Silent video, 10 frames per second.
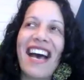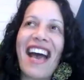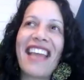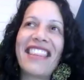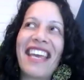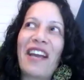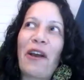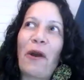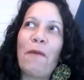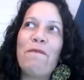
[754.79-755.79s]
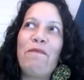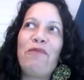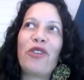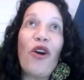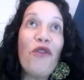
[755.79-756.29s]
I think
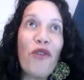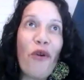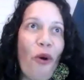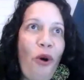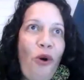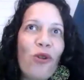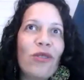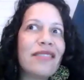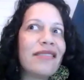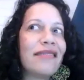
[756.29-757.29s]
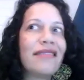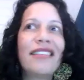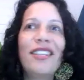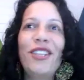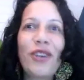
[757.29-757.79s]
overall,
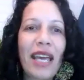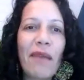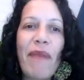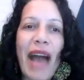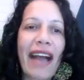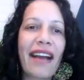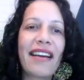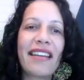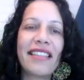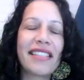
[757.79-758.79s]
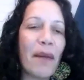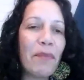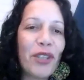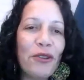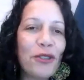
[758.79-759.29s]
looking back, the
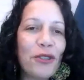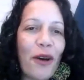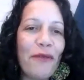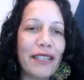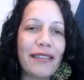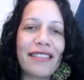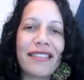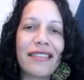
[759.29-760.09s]
sum total of it